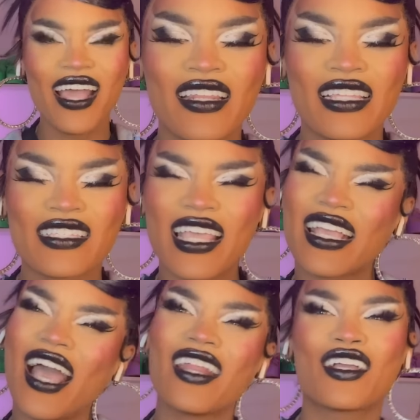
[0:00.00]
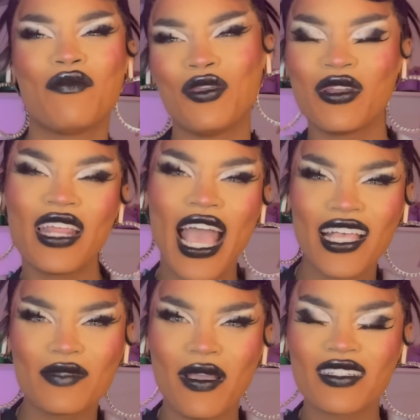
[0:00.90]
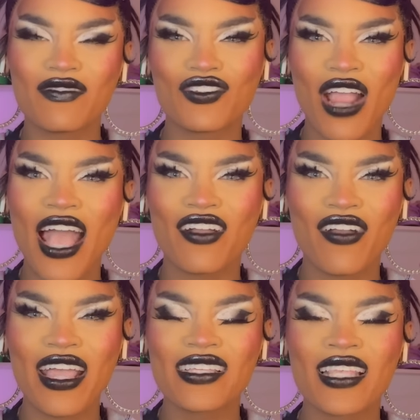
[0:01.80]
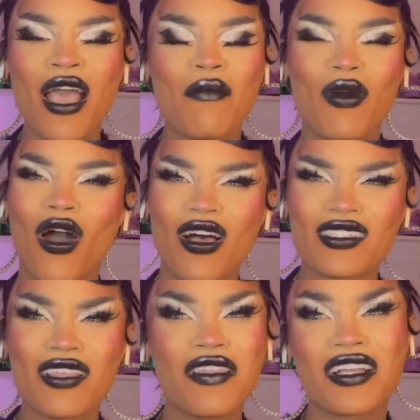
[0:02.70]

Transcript: And this like kind of community aspect of Drag Race, but also the